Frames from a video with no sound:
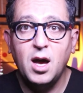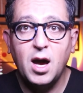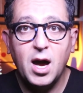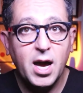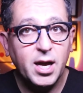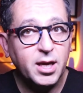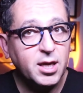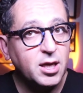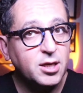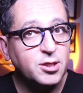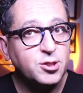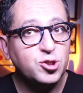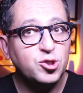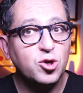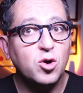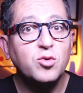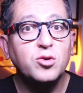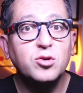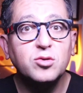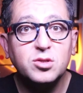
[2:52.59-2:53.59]
I can
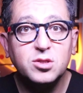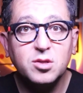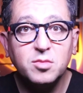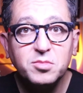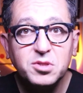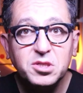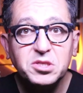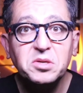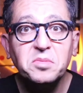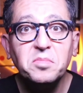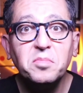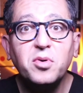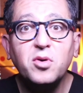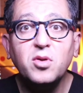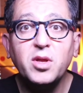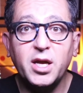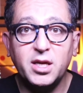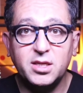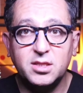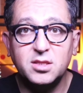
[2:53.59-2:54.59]
show you some
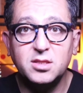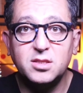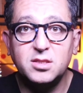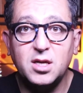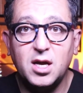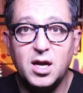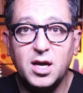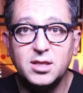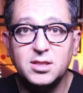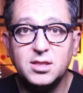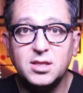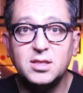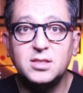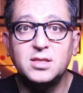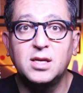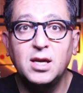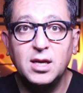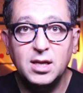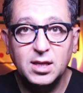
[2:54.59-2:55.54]
simple exercises